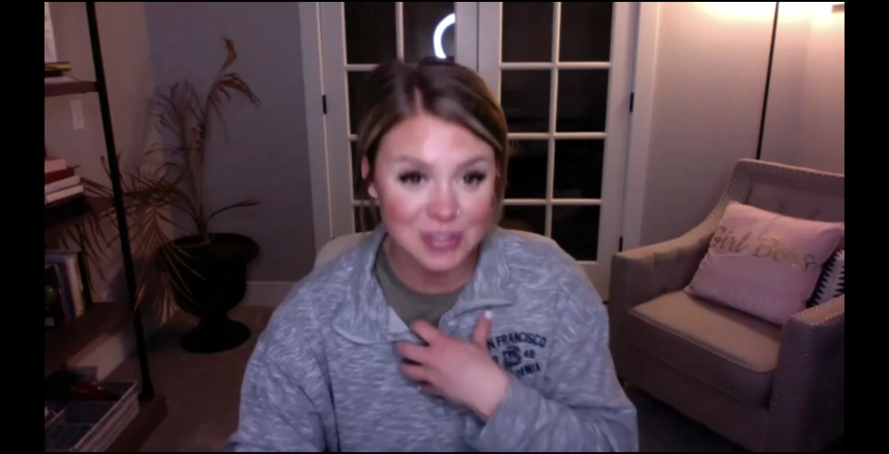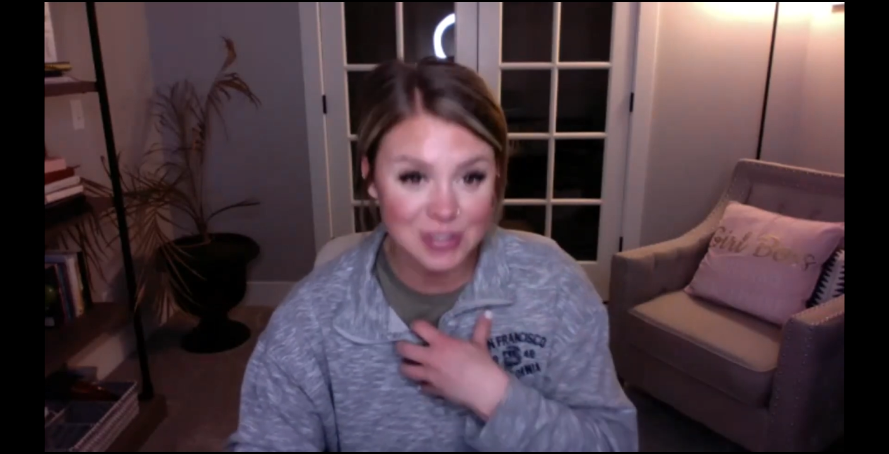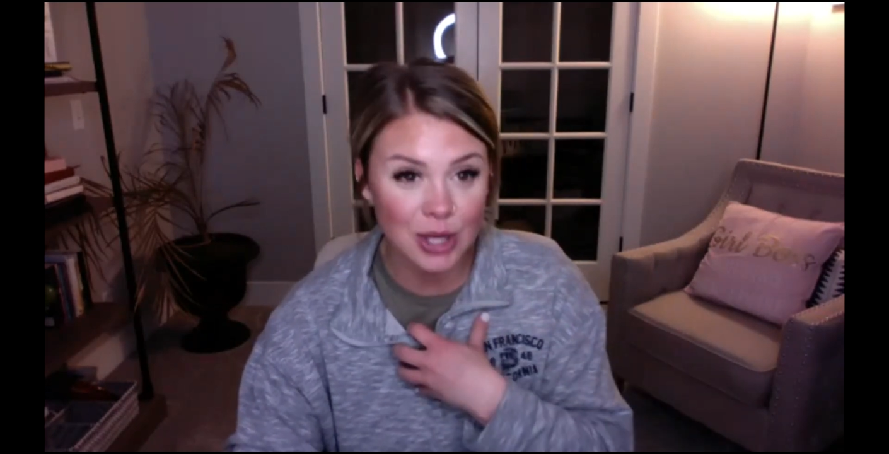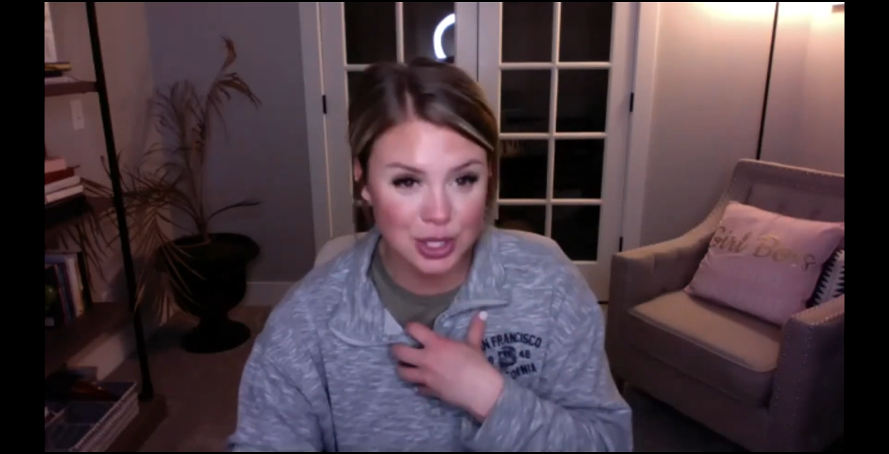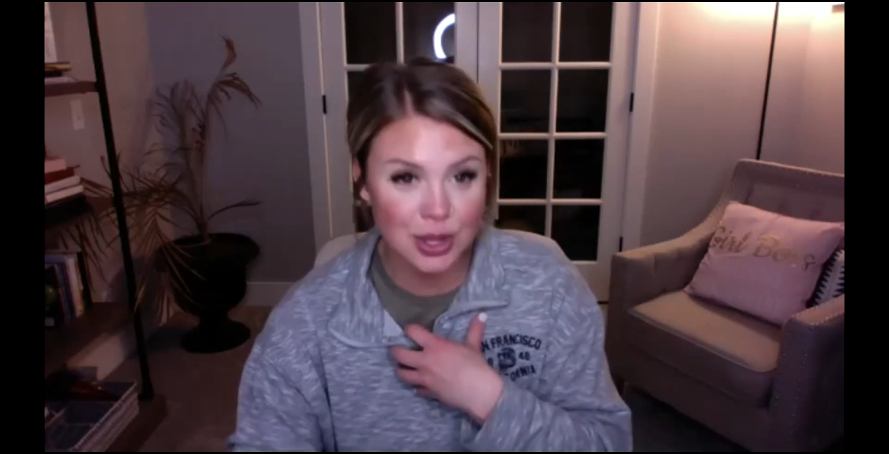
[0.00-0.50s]

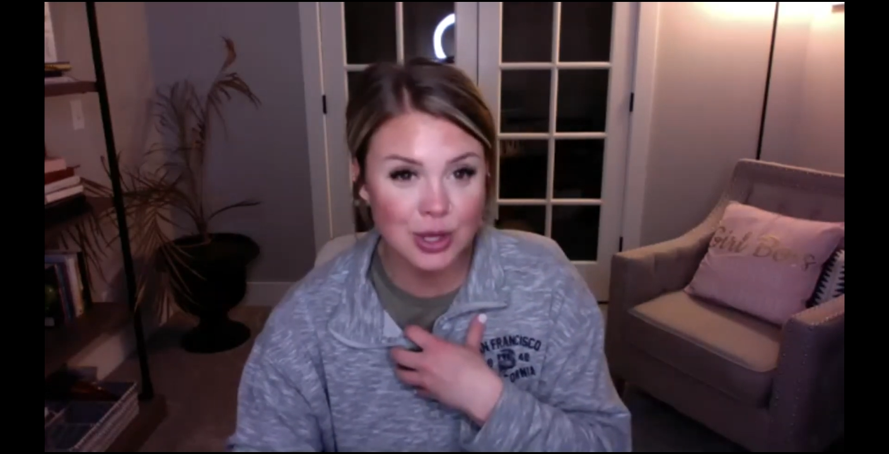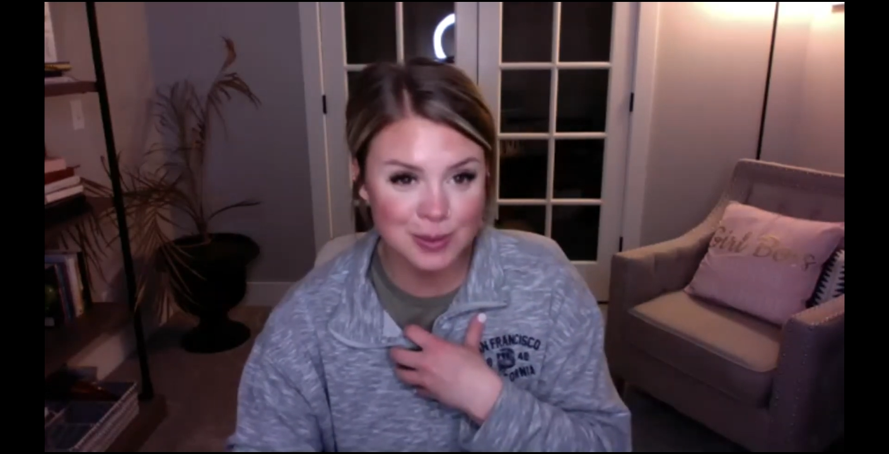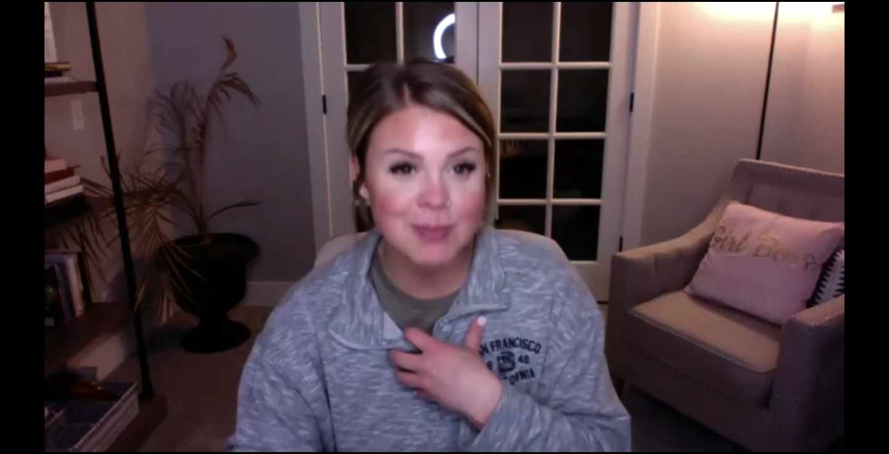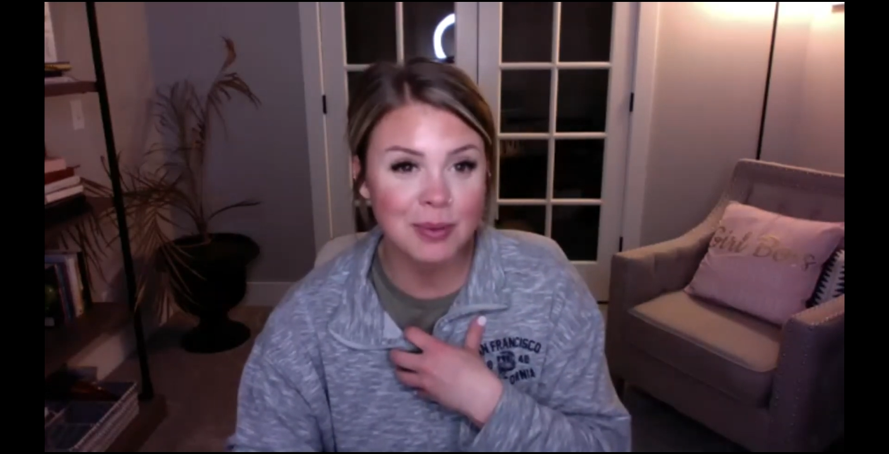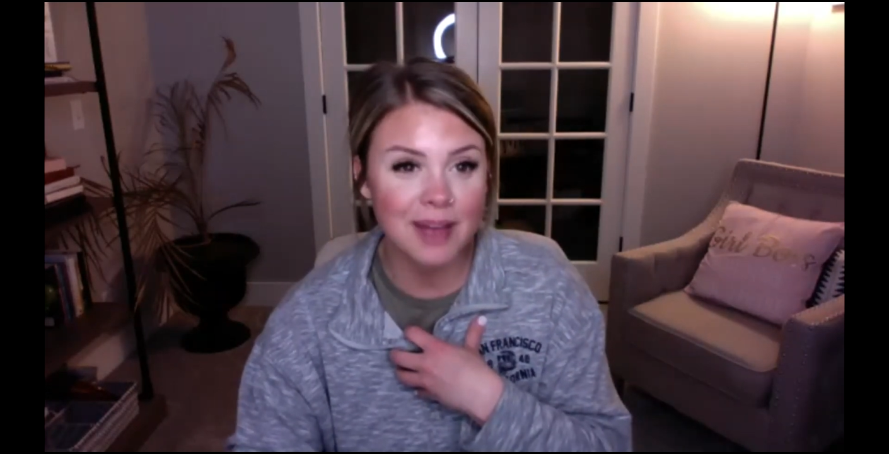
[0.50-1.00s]
talk to those
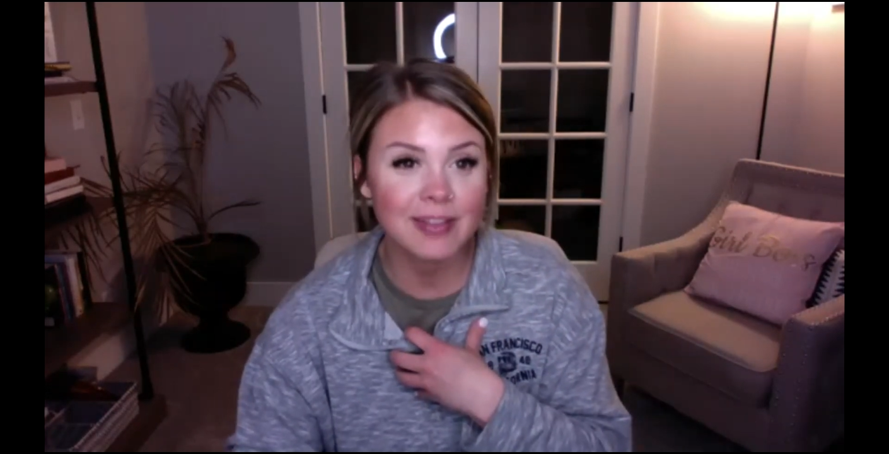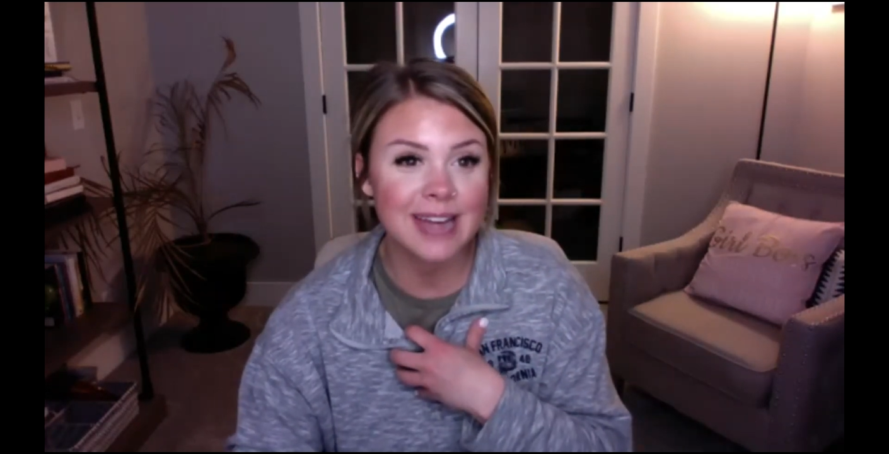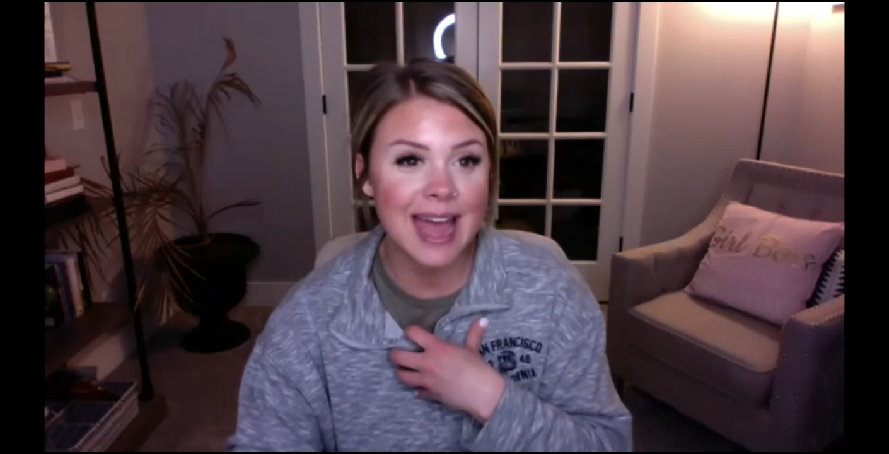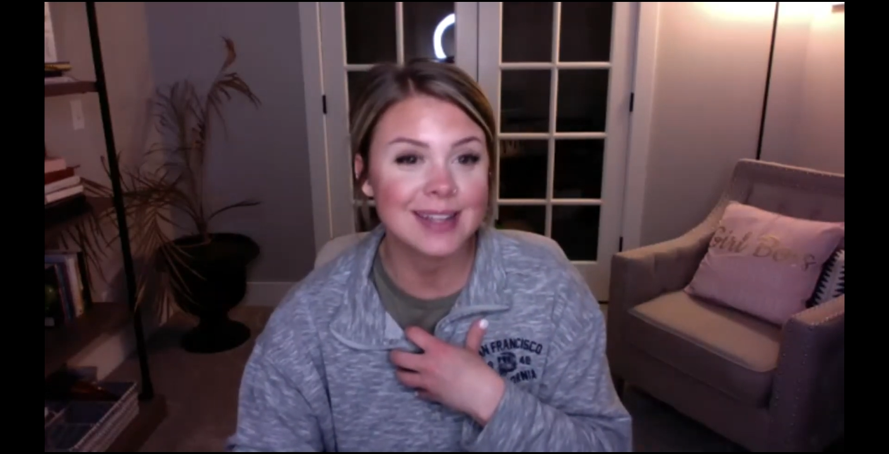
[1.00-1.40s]
people every day.